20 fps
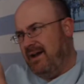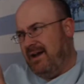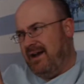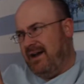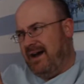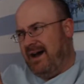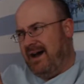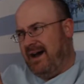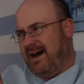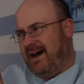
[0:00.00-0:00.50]

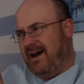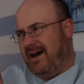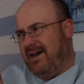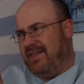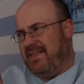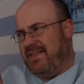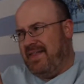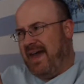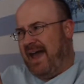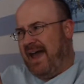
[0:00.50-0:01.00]

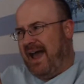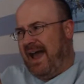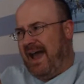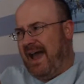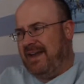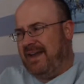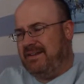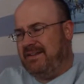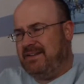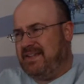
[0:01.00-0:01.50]

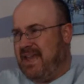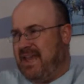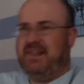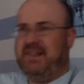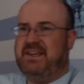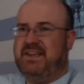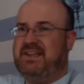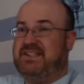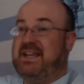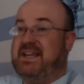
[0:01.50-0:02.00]
that
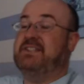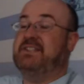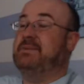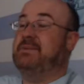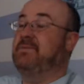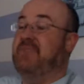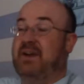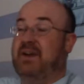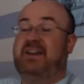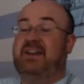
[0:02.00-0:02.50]
Yaley has had some
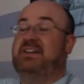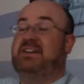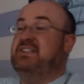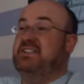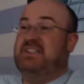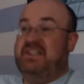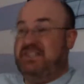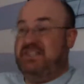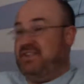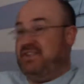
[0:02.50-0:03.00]
very
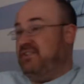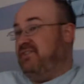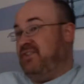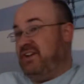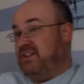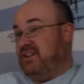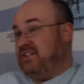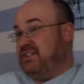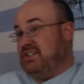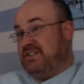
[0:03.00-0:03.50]
consistent
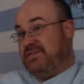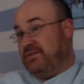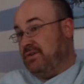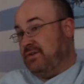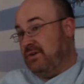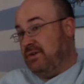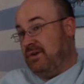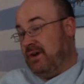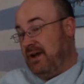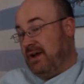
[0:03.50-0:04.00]
finishes
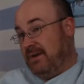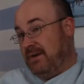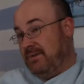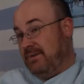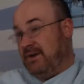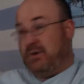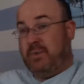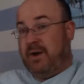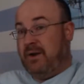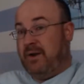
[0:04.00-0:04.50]
for
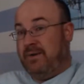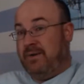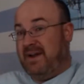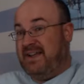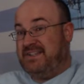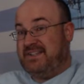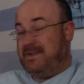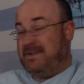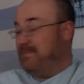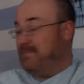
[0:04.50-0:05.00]
Rick Ware
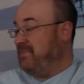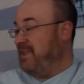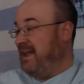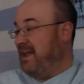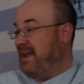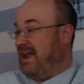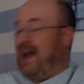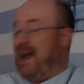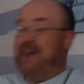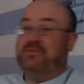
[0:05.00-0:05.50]
Racing
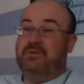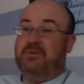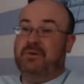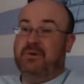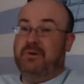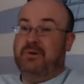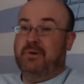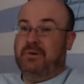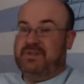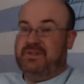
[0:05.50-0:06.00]

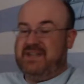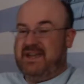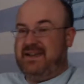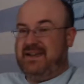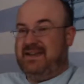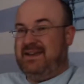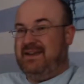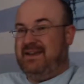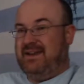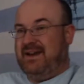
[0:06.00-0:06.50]
after
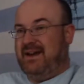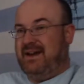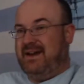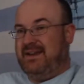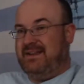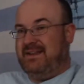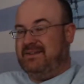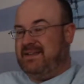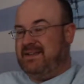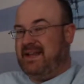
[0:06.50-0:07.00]

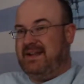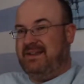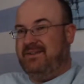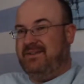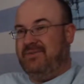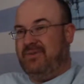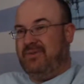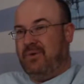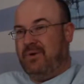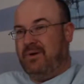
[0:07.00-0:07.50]
contending
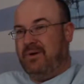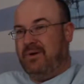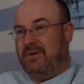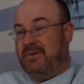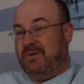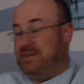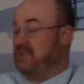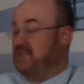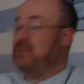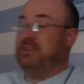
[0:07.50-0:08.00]
for.
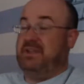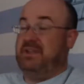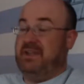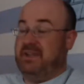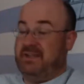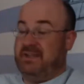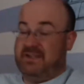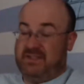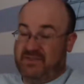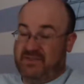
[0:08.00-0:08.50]
He took the
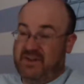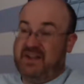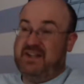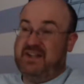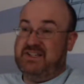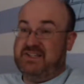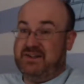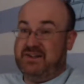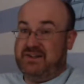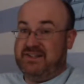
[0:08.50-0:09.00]
Xfinity
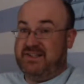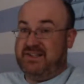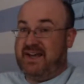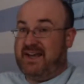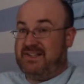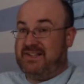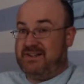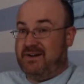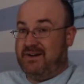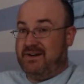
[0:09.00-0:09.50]
Series
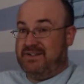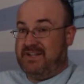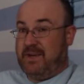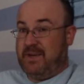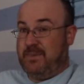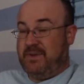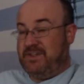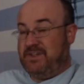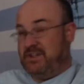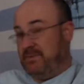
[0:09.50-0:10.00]
last car
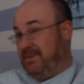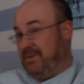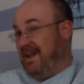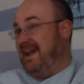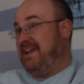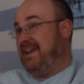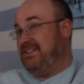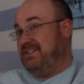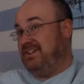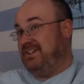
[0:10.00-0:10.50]
championship
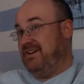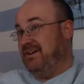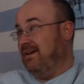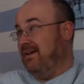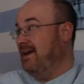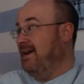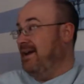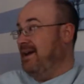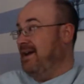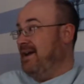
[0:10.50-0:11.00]
last year.
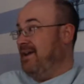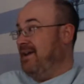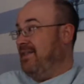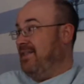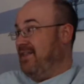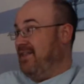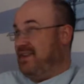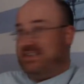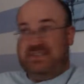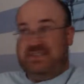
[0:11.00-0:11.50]

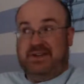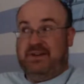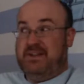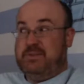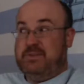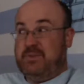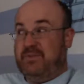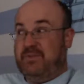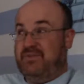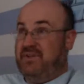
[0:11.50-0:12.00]
This year, he's
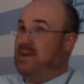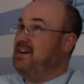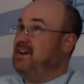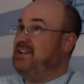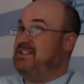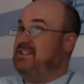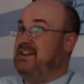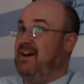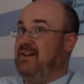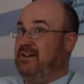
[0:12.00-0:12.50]
been very
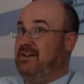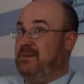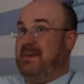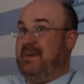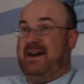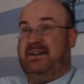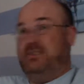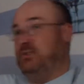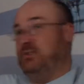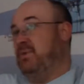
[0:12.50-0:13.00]
solid,
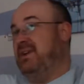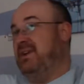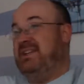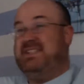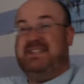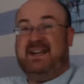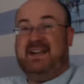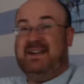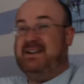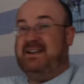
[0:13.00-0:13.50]
about a
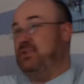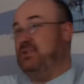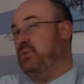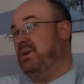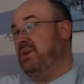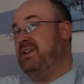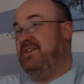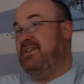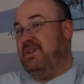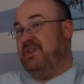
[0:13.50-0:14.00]
22nd to
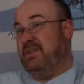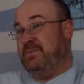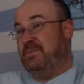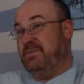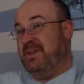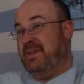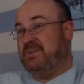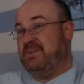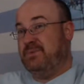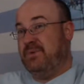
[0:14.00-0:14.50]
25th
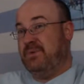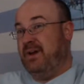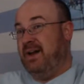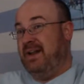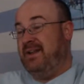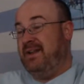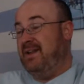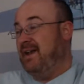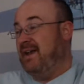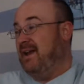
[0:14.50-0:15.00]
place
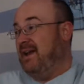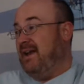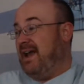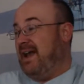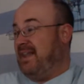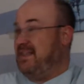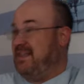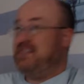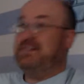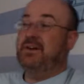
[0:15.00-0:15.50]
run.
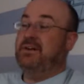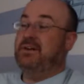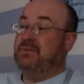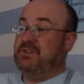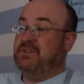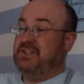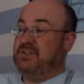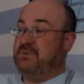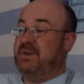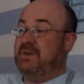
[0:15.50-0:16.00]
And these aren't
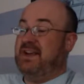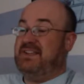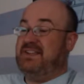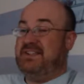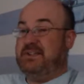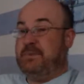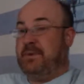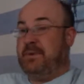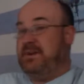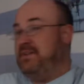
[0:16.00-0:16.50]
just
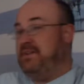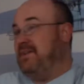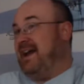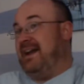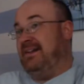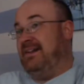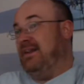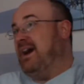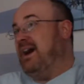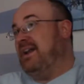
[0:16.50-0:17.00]
races where you've
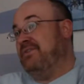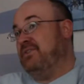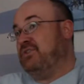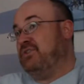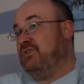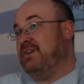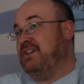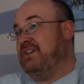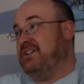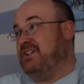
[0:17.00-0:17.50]
had a lot of
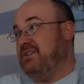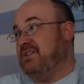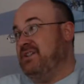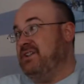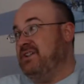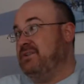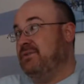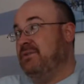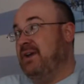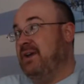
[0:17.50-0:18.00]
attrition.
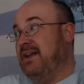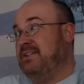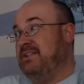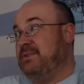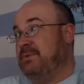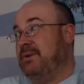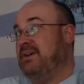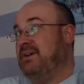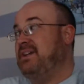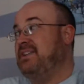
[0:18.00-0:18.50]
These are runs
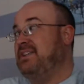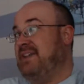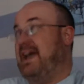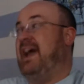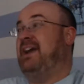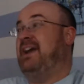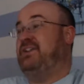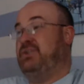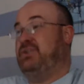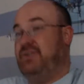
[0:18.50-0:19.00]
where he's
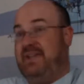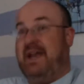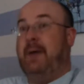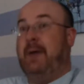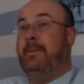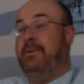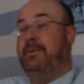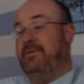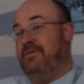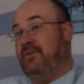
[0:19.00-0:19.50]
actually
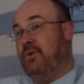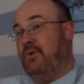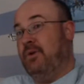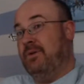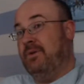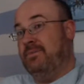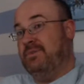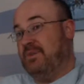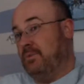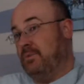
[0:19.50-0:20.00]

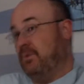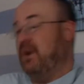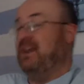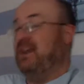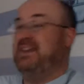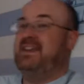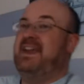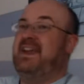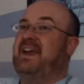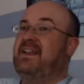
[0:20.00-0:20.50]
outperformed. One
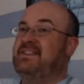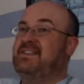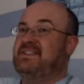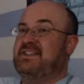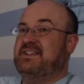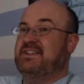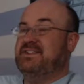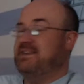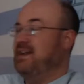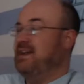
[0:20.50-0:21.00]
at
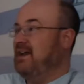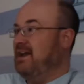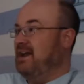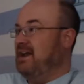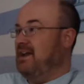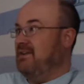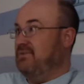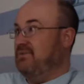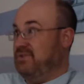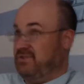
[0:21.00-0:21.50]
Kansas
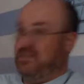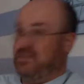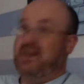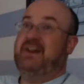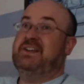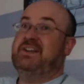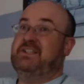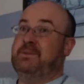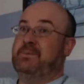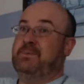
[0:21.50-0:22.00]
was
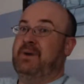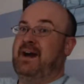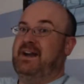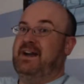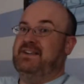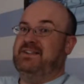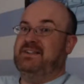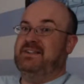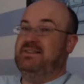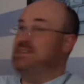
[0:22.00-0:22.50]
very
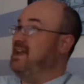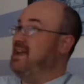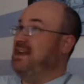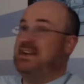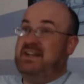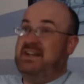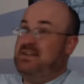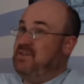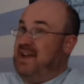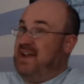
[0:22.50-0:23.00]
surprising. They
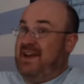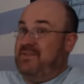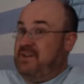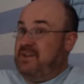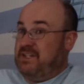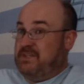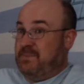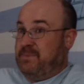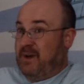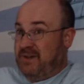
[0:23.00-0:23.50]
didn't even have
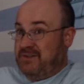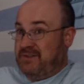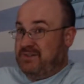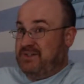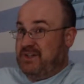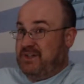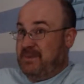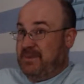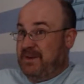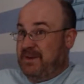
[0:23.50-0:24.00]
any
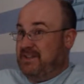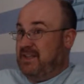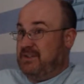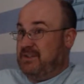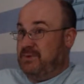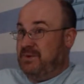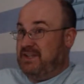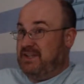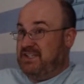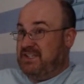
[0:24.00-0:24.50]
sponsorship on that
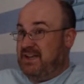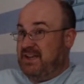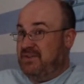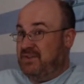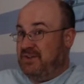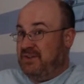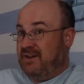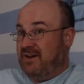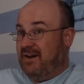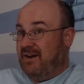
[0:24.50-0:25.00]

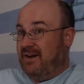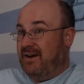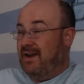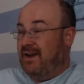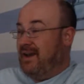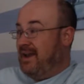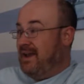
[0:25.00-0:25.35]
27 car,